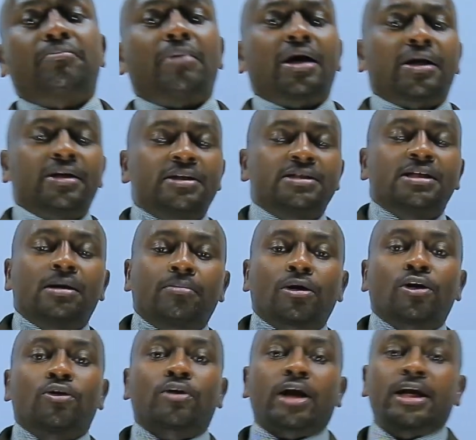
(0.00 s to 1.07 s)
magnesium
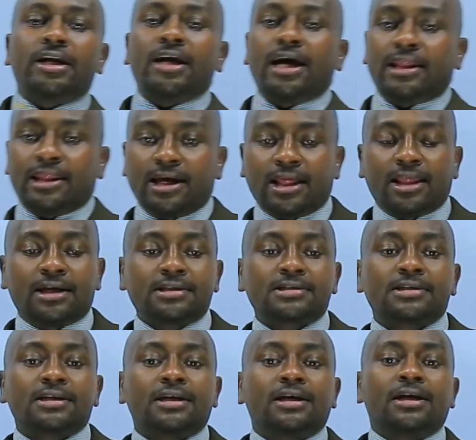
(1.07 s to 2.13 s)
chloride, and the
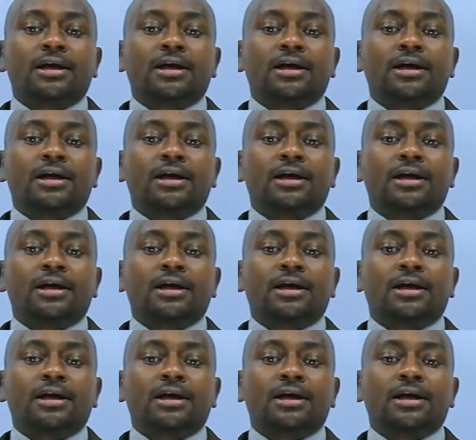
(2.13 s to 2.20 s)
others.